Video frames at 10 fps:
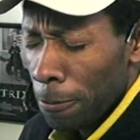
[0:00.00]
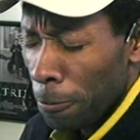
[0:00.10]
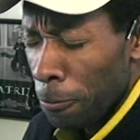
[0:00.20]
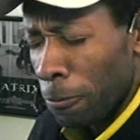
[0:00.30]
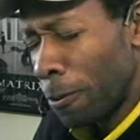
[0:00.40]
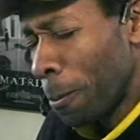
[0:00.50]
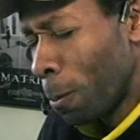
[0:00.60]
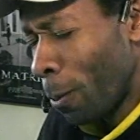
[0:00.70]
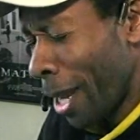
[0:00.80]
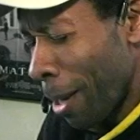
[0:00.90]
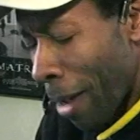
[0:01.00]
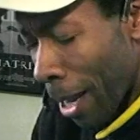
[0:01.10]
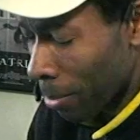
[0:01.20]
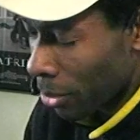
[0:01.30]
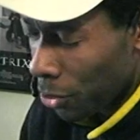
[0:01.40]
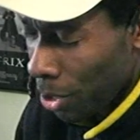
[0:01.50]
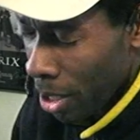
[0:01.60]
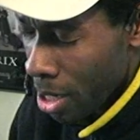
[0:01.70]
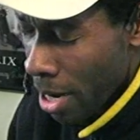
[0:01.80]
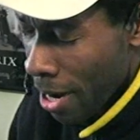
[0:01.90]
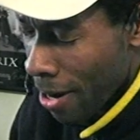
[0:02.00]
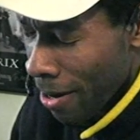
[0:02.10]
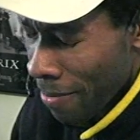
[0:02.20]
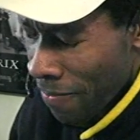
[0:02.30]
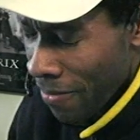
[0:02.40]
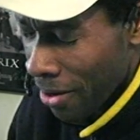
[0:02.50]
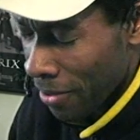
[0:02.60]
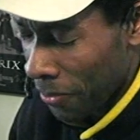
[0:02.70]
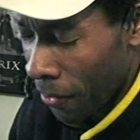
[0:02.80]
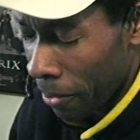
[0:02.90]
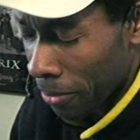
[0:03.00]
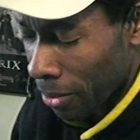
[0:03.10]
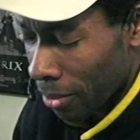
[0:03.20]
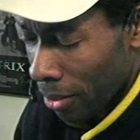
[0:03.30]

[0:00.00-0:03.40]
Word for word: use the Wayback Machine here and figure this out.